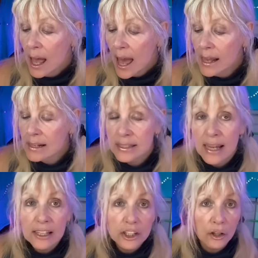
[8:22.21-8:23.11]
and
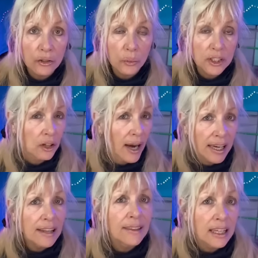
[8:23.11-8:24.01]
essentials, which are
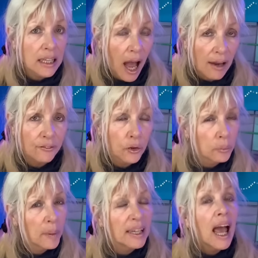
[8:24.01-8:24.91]
anything
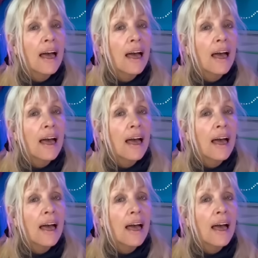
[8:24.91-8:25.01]
non-food, but